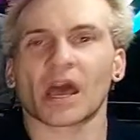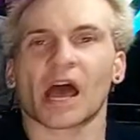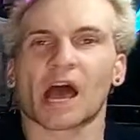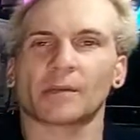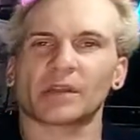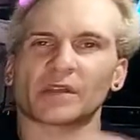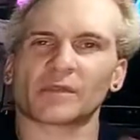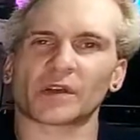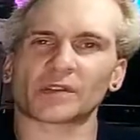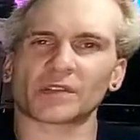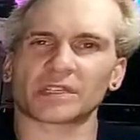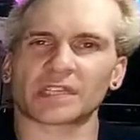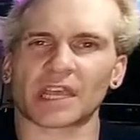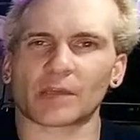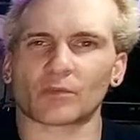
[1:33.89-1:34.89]
I mean, I felt the
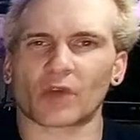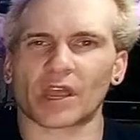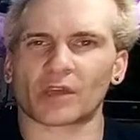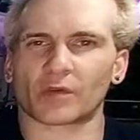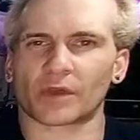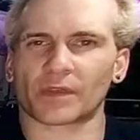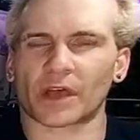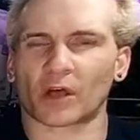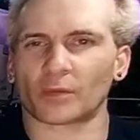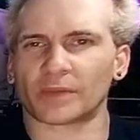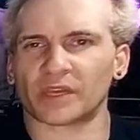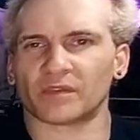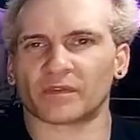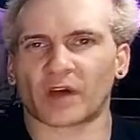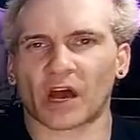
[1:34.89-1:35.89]
same way with
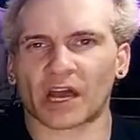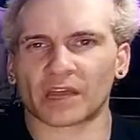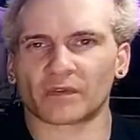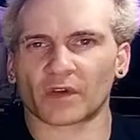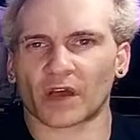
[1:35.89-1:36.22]
LP5.